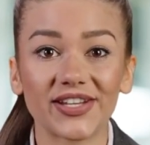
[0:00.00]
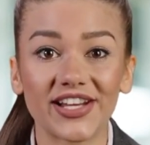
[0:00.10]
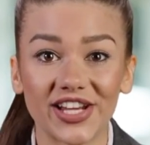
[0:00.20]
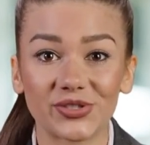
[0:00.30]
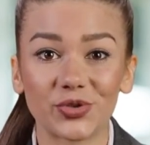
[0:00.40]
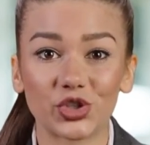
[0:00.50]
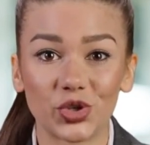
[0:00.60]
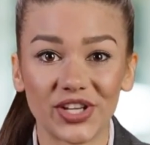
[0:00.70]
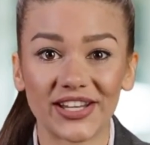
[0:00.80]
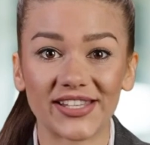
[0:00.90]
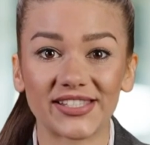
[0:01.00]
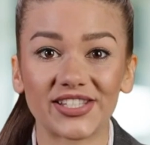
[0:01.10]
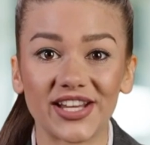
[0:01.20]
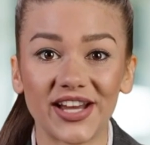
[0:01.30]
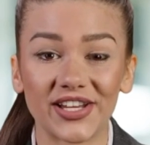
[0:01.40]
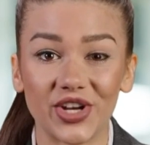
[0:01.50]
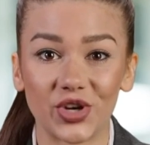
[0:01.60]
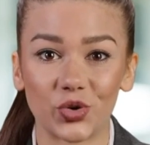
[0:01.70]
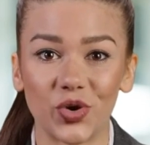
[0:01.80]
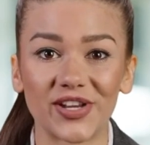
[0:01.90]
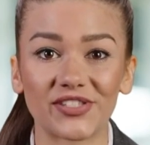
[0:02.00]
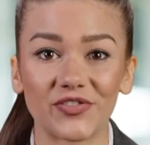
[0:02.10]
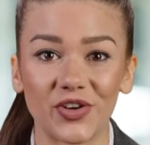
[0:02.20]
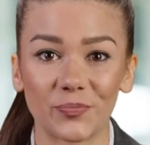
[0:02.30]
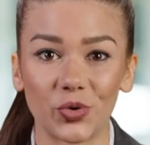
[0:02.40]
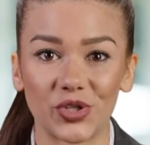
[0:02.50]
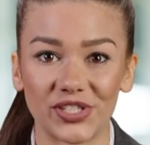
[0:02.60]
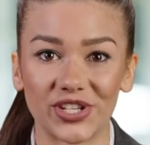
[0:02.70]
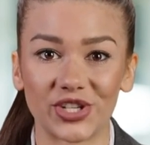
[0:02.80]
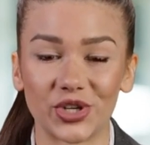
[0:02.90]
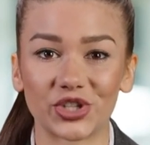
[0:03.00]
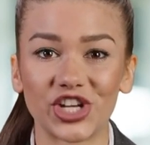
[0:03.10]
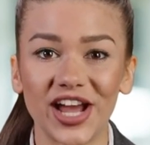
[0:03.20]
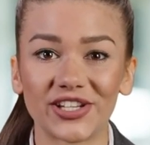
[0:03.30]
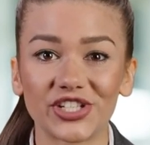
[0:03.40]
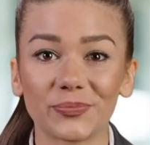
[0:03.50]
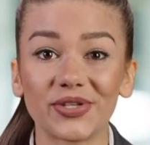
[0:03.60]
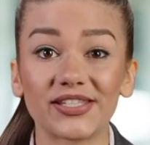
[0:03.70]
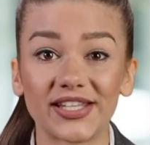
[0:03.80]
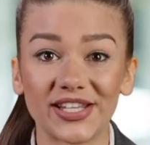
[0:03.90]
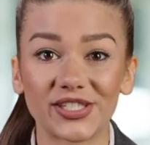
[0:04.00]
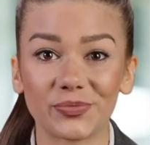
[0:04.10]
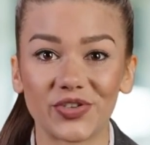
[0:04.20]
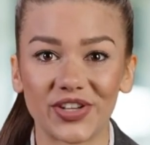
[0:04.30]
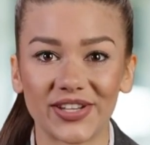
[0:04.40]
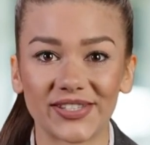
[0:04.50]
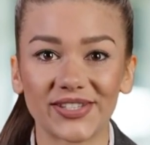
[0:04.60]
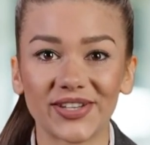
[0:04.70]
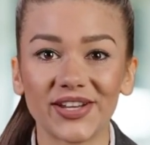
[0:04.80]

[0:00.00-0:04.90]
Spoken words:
Thanks for joining us today in our quest for a more secure ChatGPT experience.